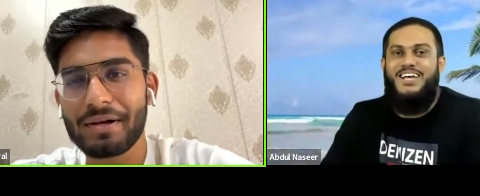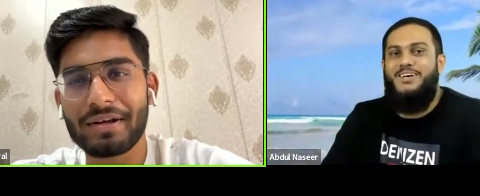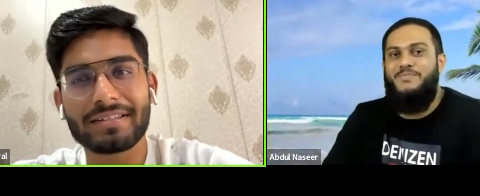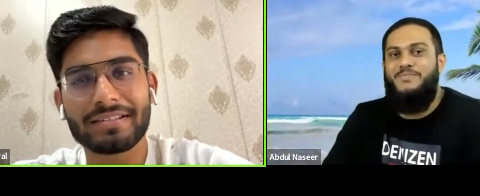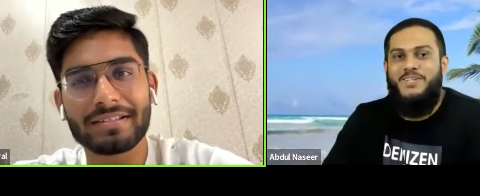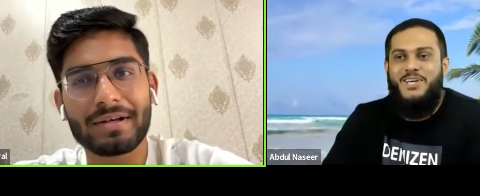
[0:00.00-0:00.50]

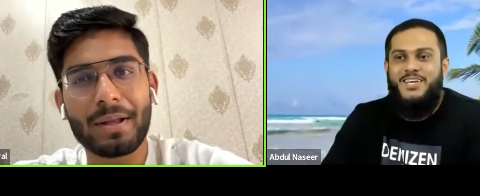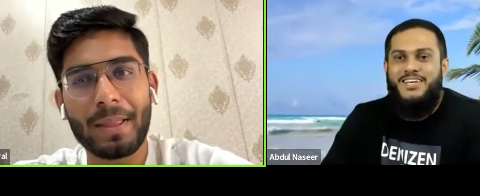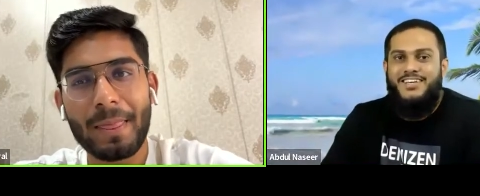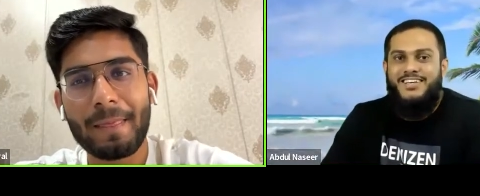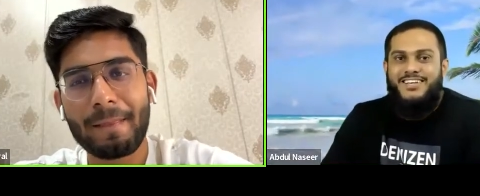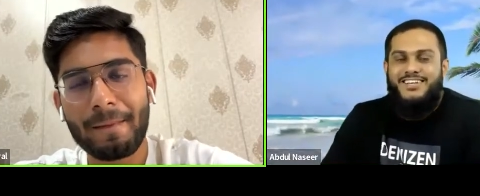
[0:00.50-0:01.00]
Speaker 1: happen. Right,
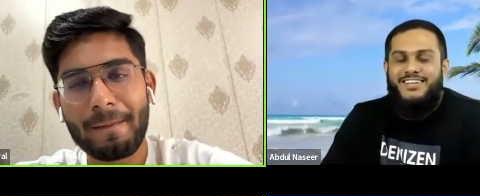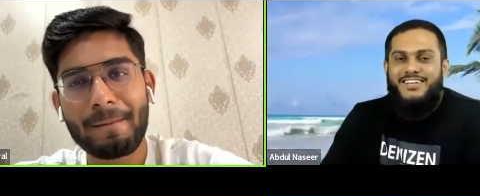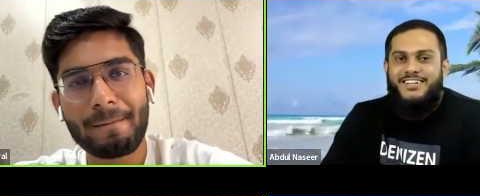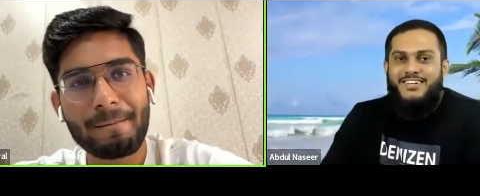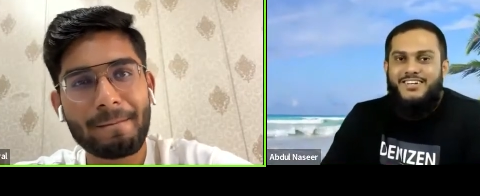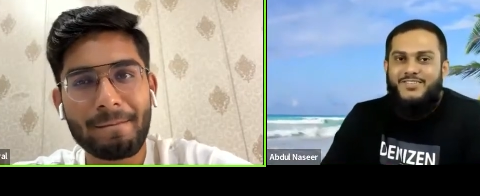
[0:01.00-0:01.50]
sir.
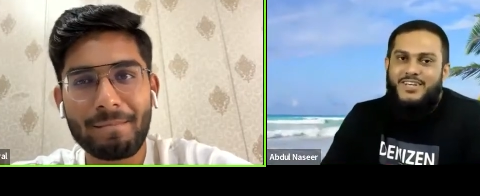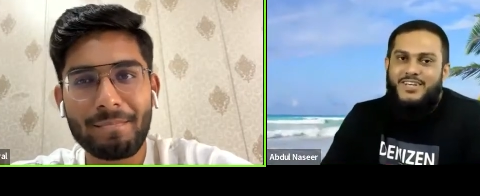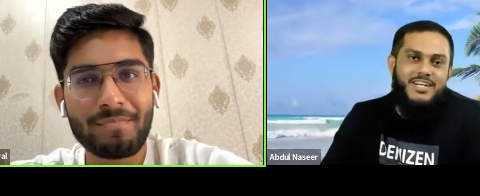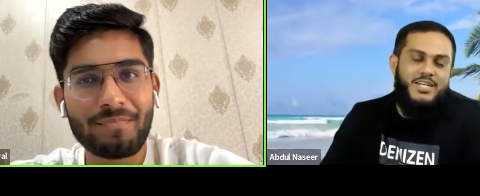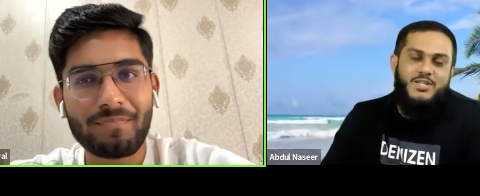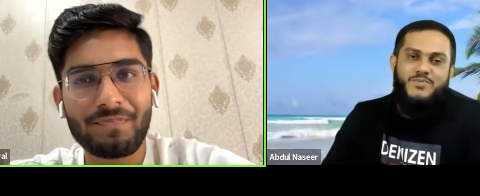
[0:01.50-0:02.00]
Okay,
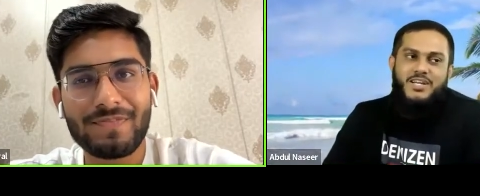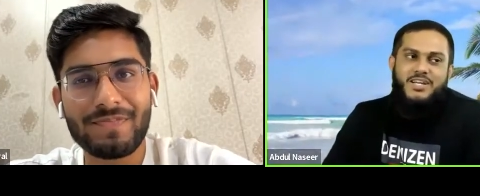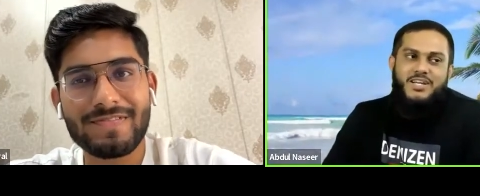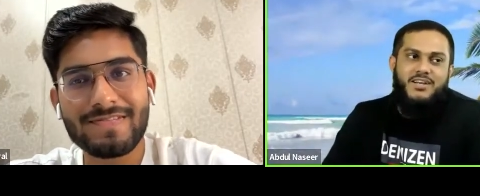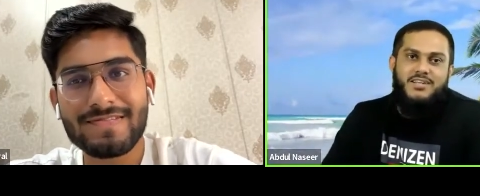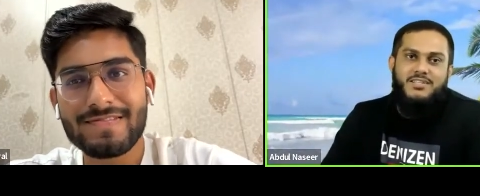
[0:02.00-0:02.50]
that is very
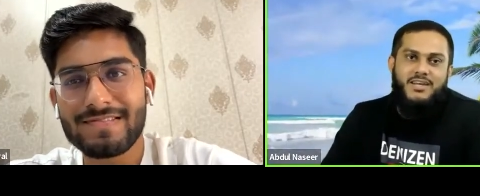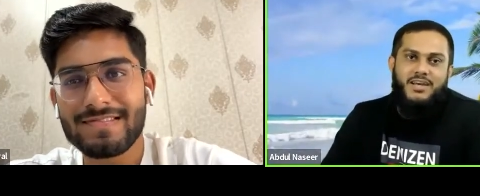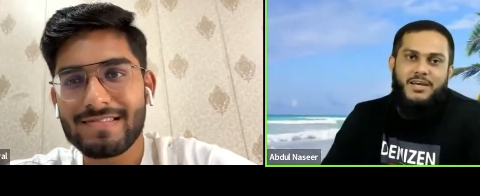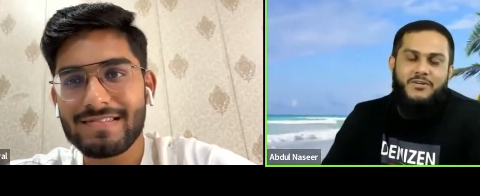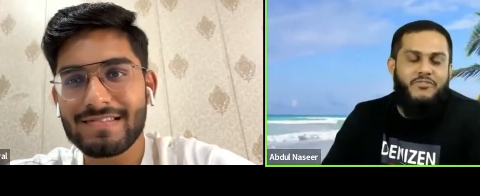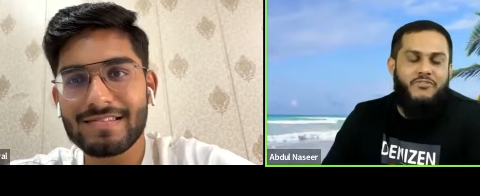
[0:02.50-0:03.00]
nice.
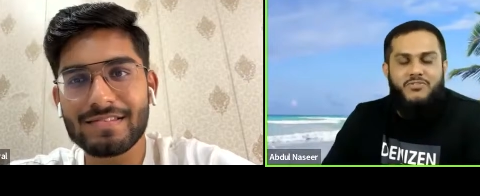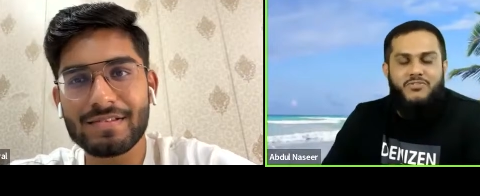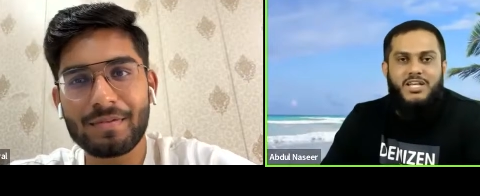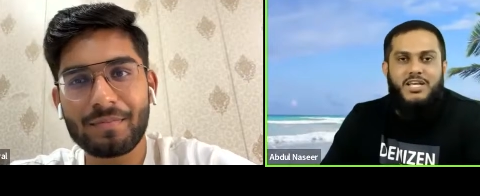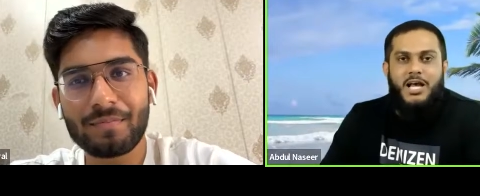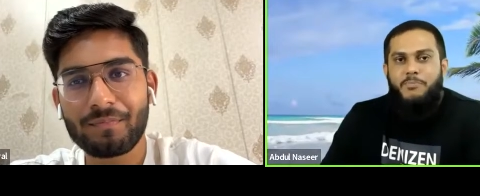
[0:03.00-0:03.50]
And we are
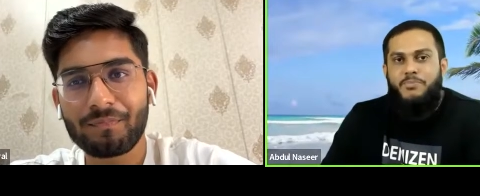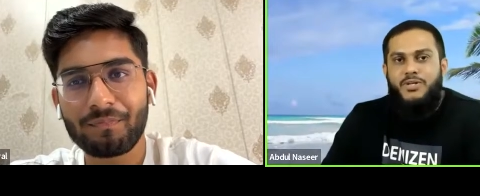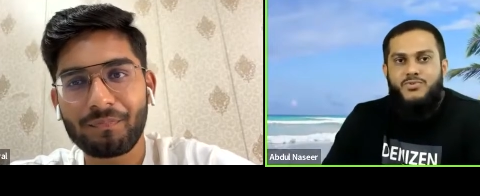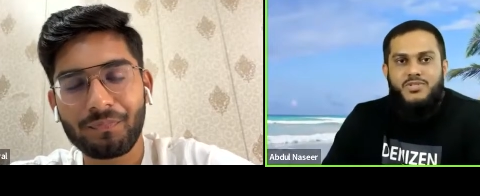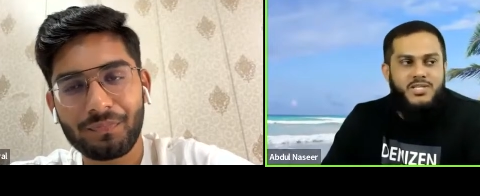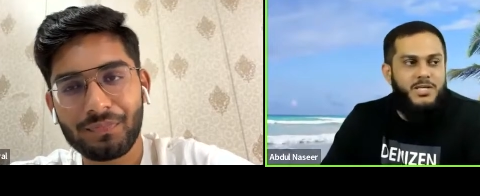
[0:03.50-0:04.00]
very happy
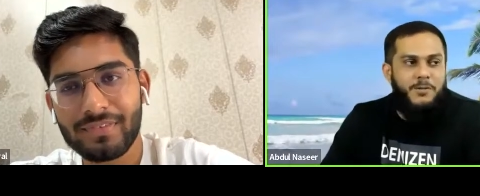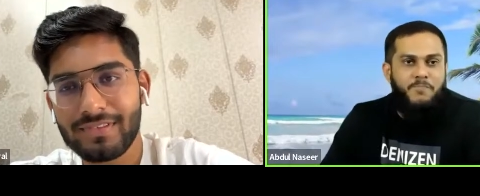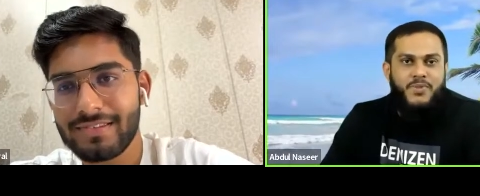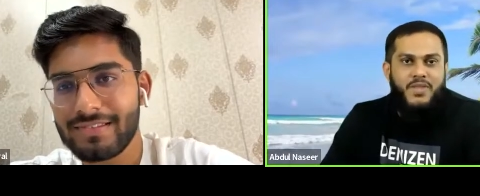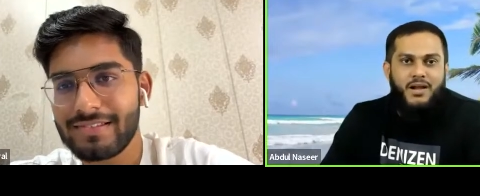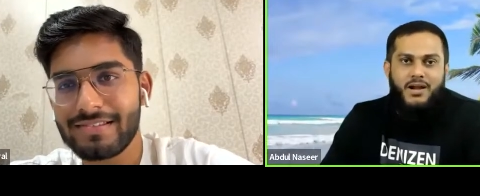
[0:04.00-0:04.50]
to see.
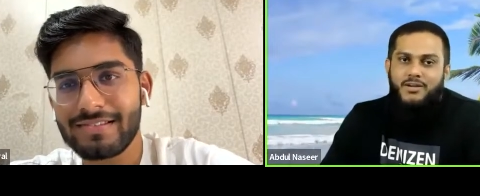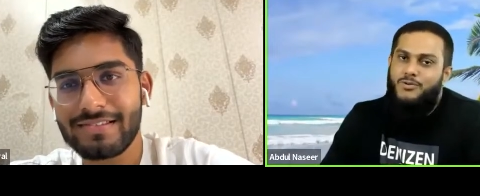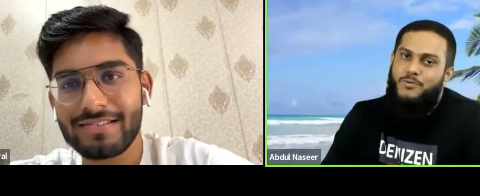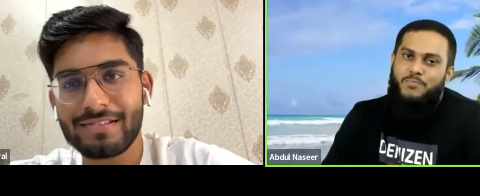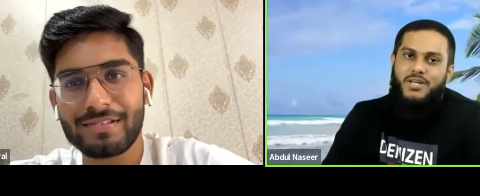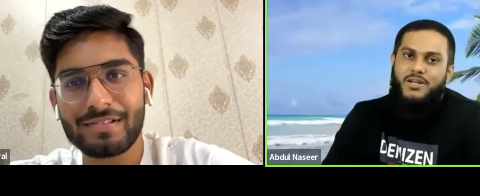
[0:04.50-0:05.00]
And
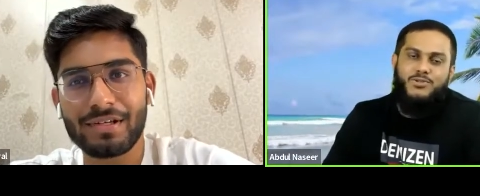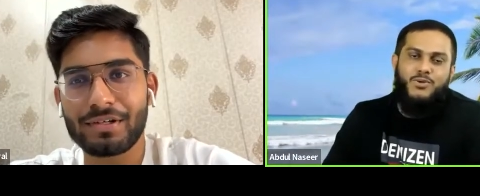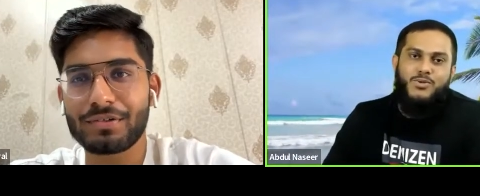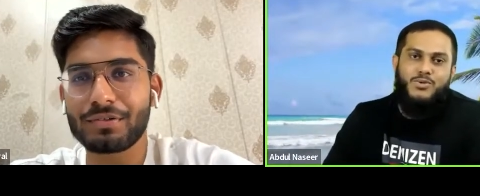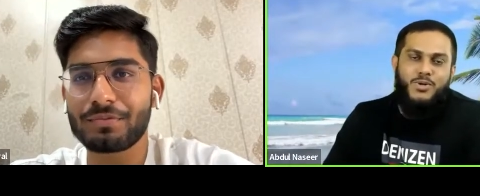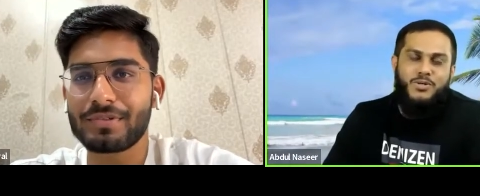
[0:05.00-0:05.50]
your parents
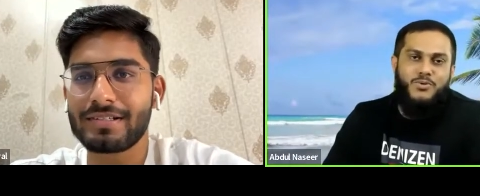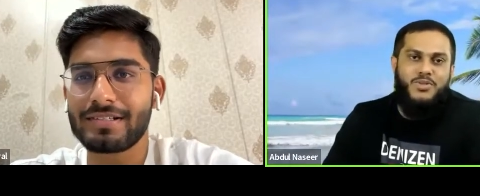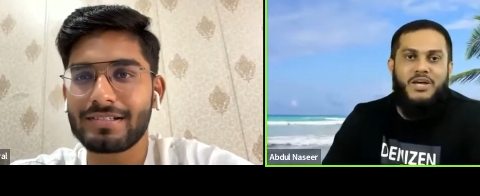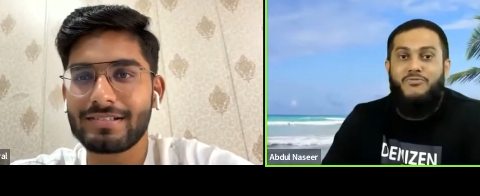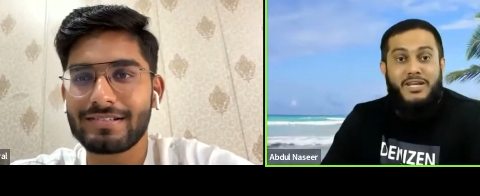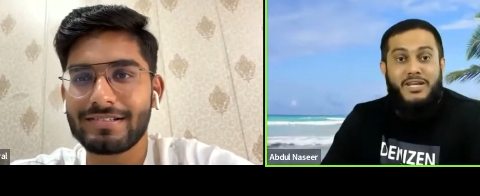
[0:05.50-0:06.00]
also, I know
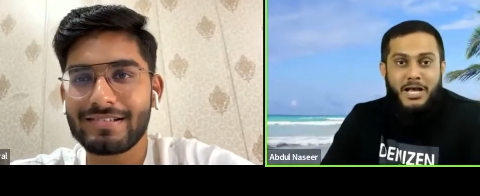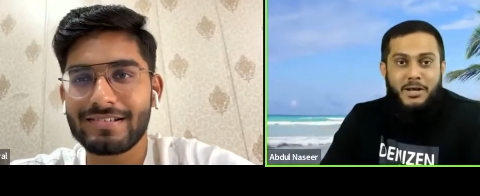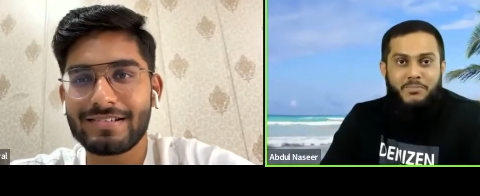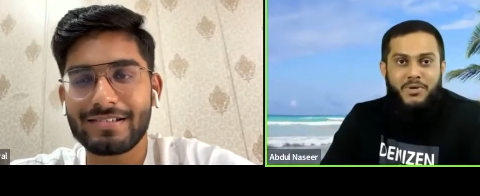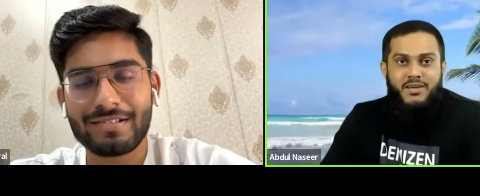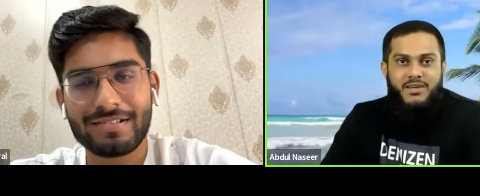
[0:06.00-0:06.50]
they are very
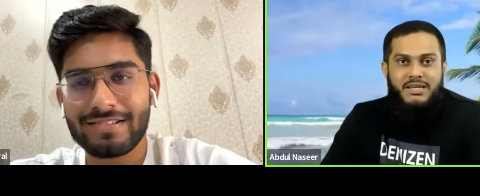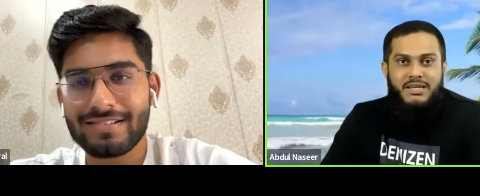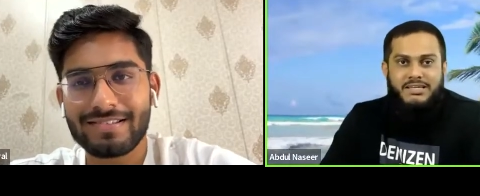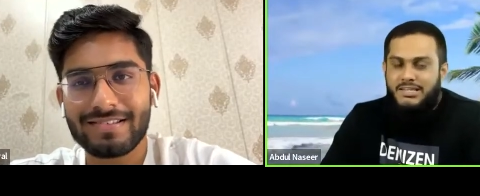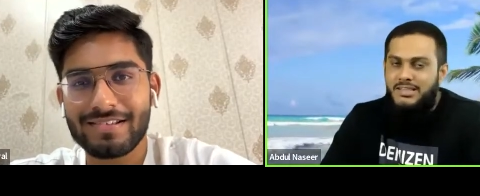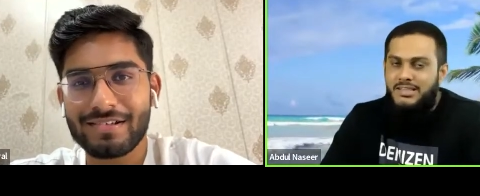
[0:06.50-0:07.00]
happy.
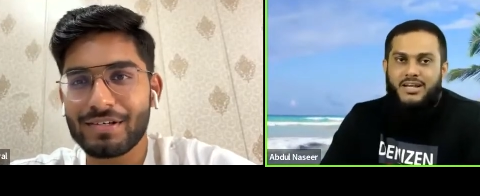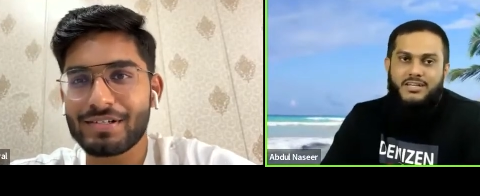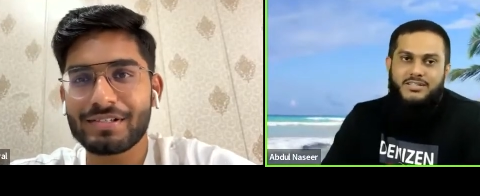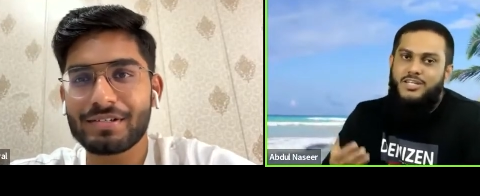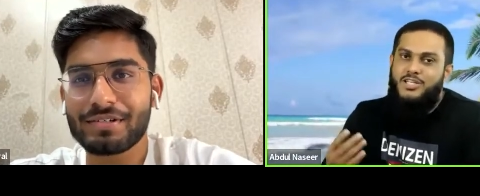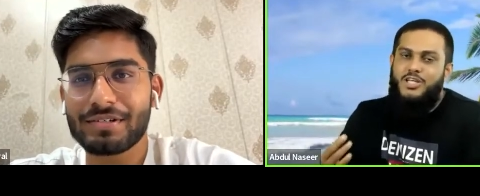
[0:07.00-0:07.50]
In the
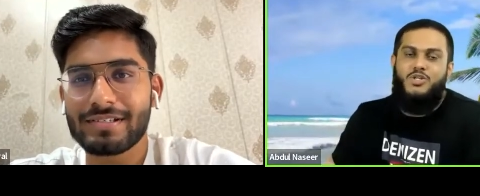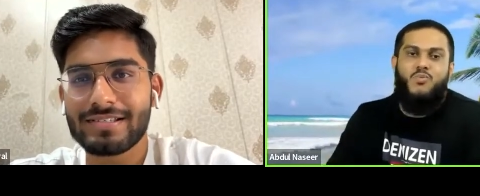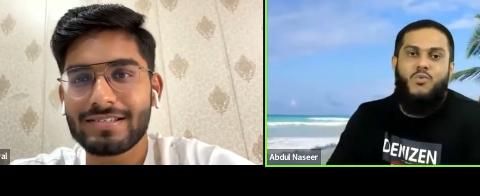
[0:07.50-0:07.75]
last yes, I just sir.